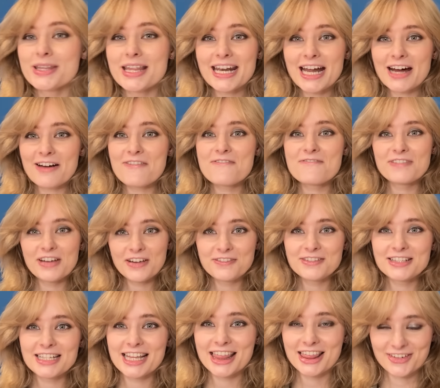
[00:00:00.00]
then have
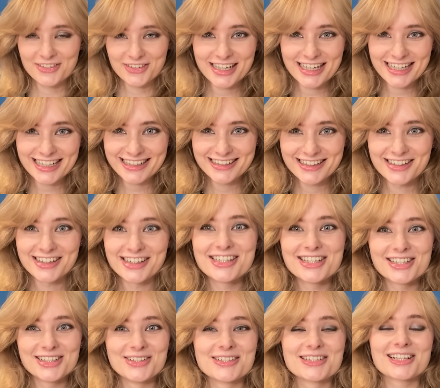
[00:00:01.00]
53
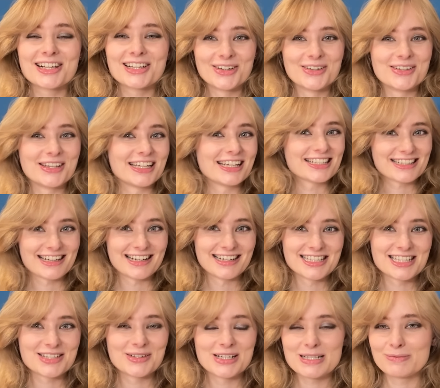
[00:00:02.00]
unused clothing designs
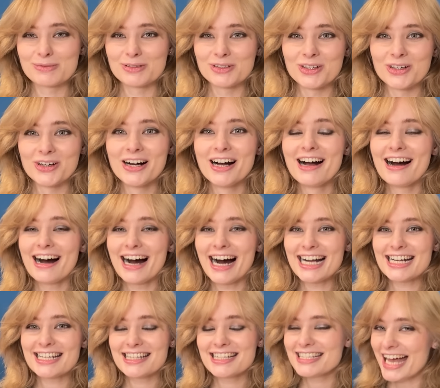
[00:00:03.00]
to explore,
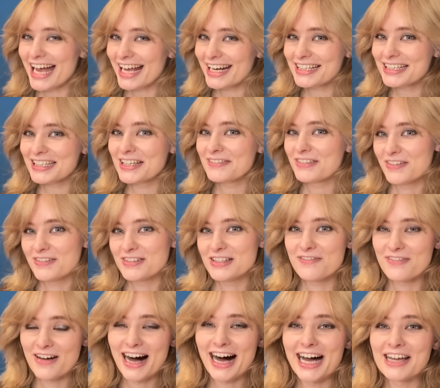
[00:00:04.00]
actually technically
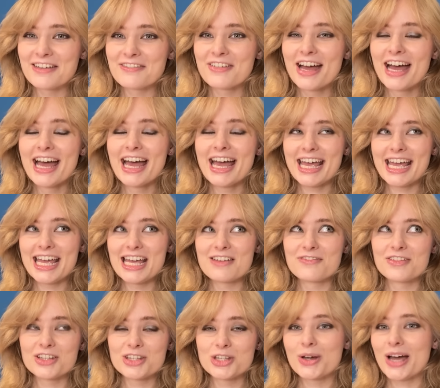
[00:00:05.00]
55
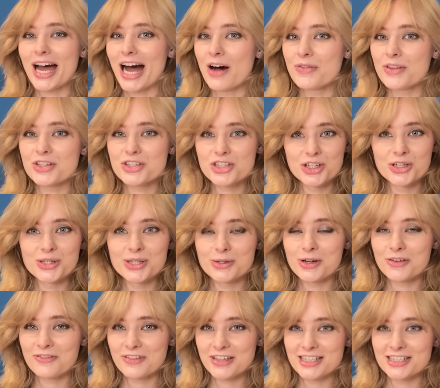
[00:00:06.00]
if you count the 2 that were
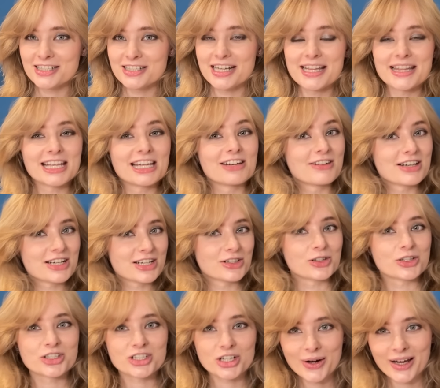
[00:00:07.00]
featured in the original
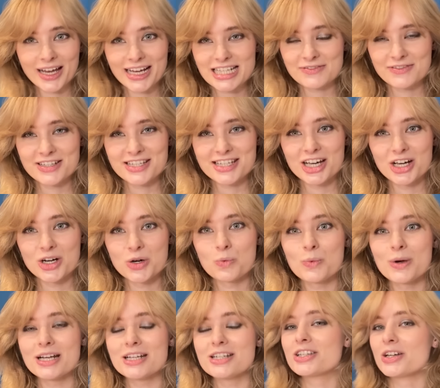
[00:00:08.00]
showcase video
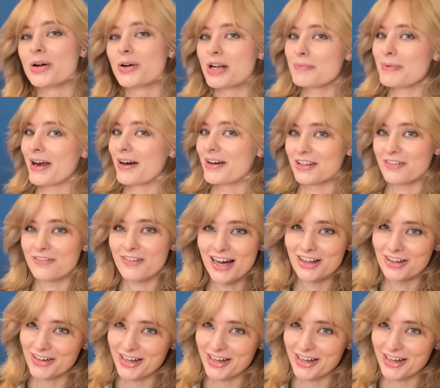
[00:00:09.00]
which don't appear in the final